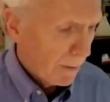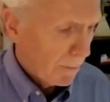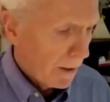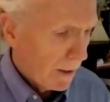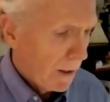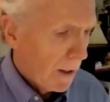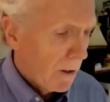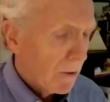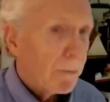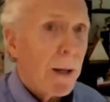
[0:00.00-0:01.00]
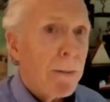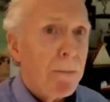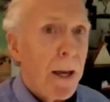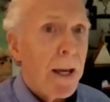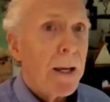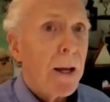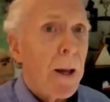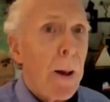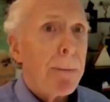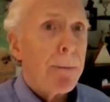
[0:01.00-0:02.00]
vitamin D is by
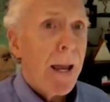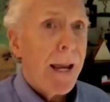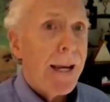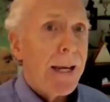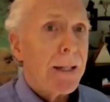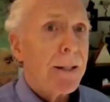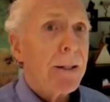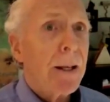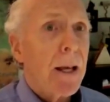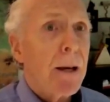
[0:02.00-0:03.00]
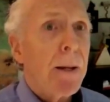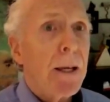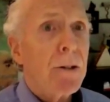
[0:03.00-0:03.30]
Mangin,